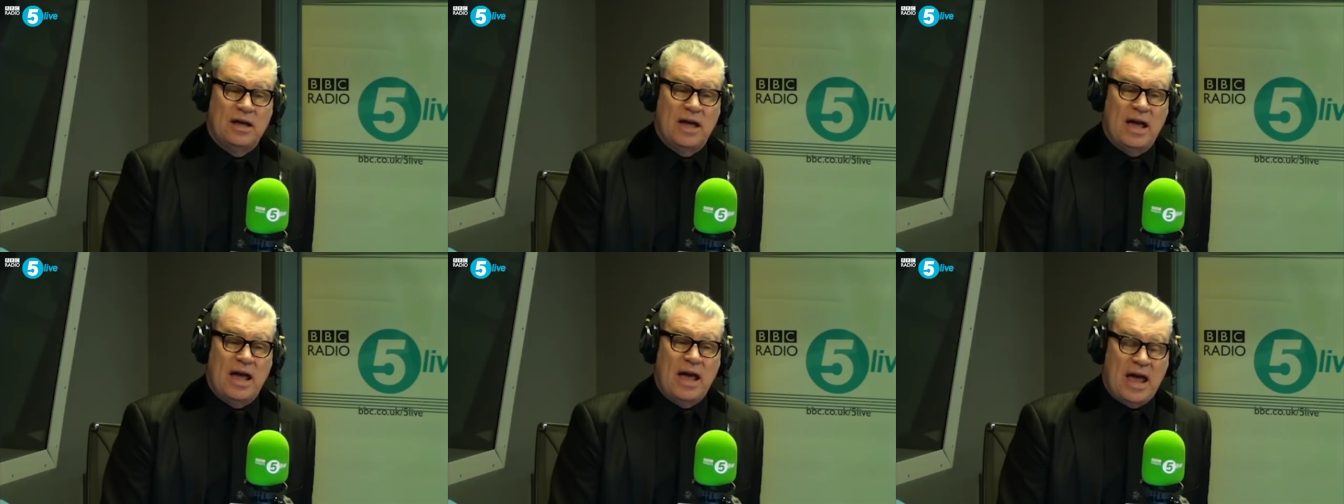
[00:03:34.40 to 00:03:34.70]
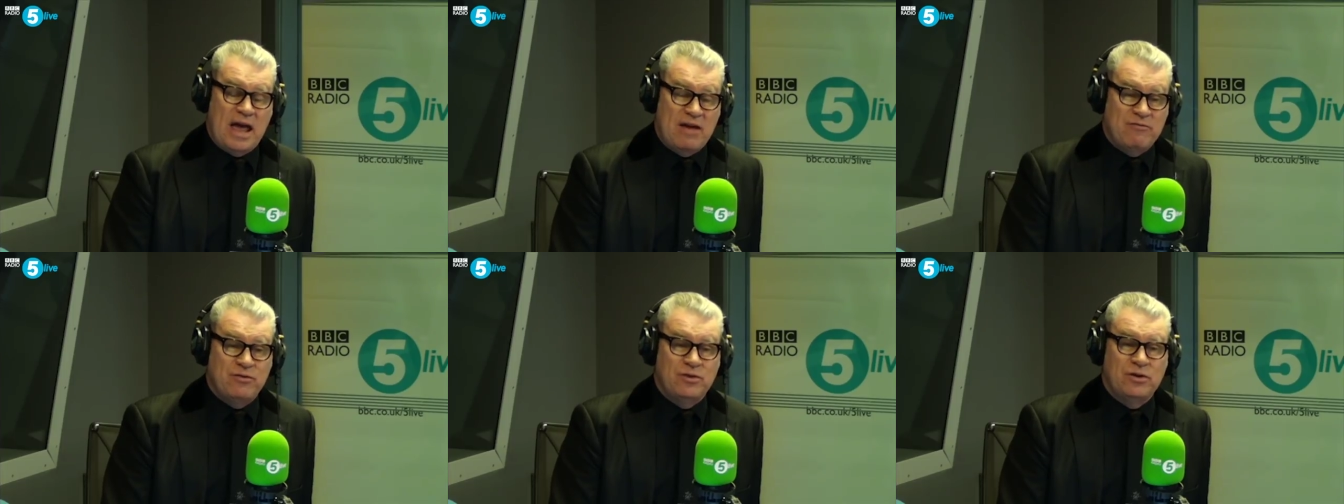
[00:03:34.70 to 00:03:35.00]

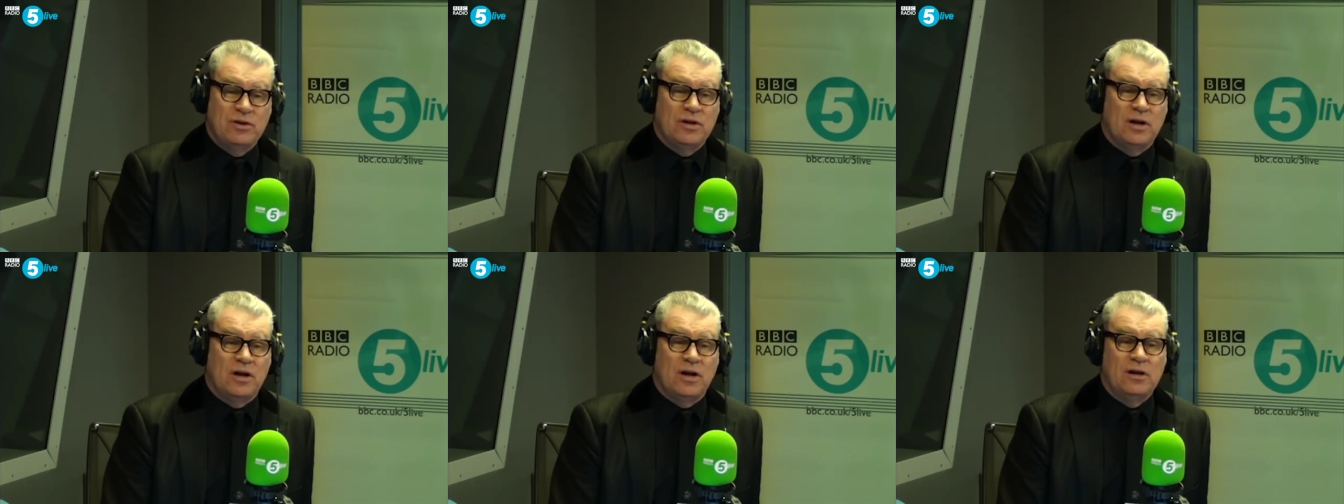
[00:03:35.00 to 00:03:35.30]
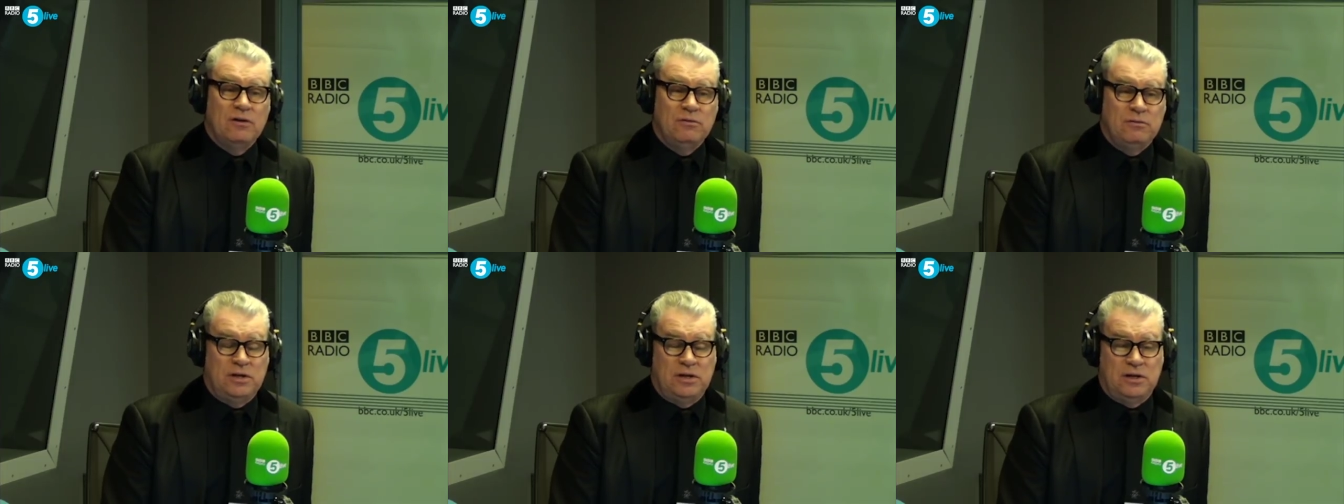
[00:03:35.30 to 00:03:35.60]
heaven
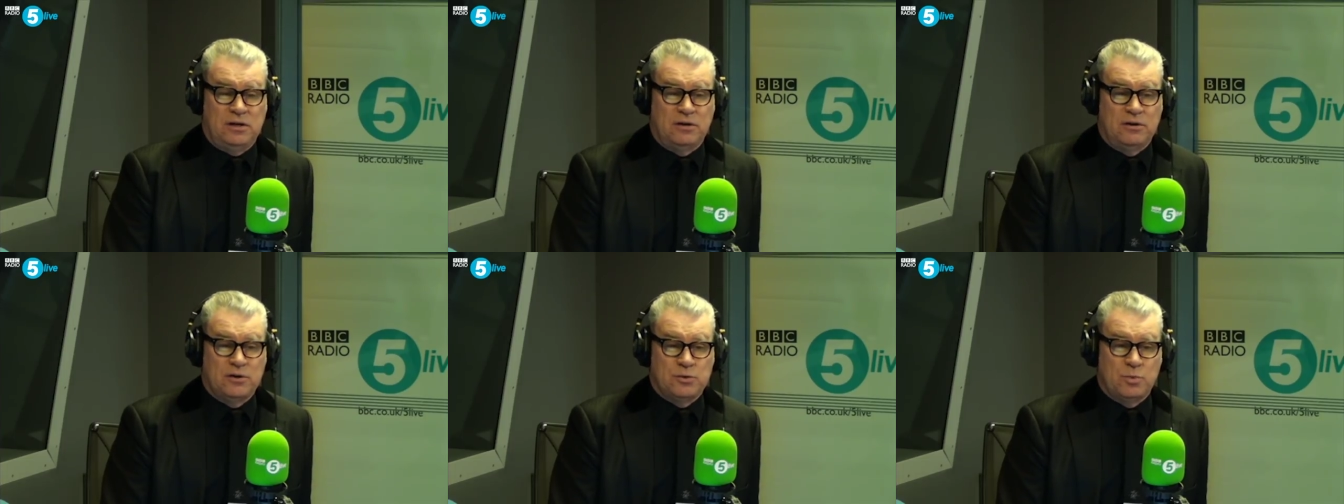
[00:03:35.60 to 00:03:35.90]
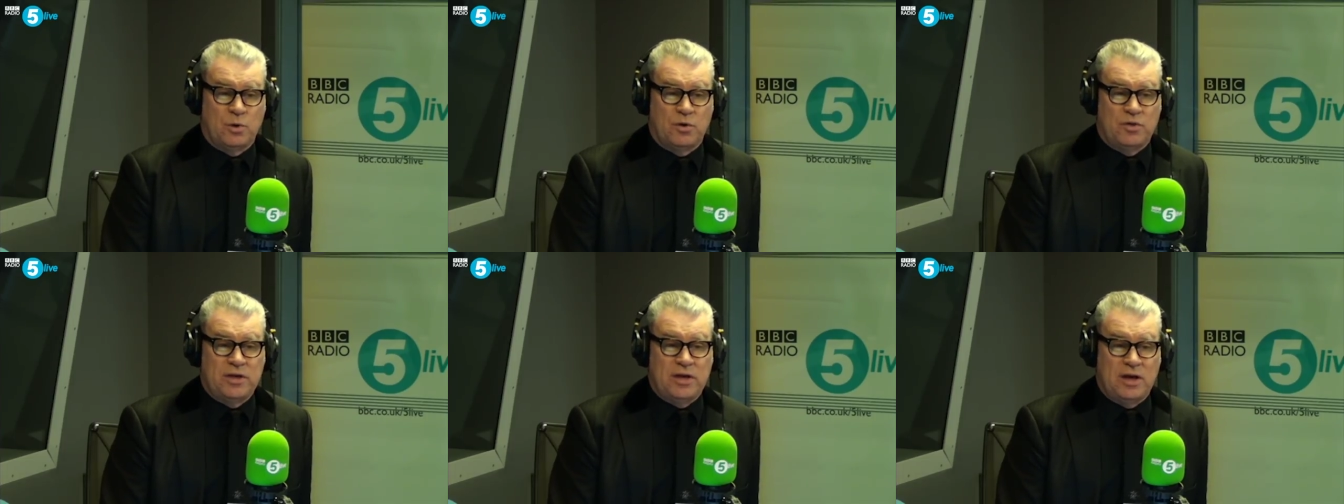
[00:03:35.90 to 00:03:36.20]
only knows
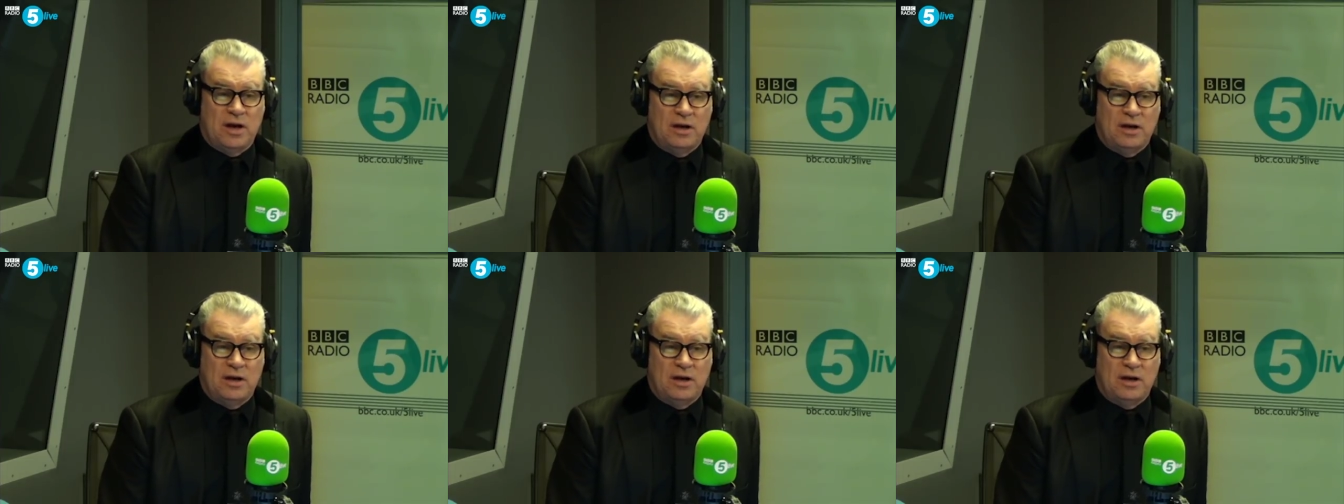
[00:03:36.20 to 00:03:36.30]
what the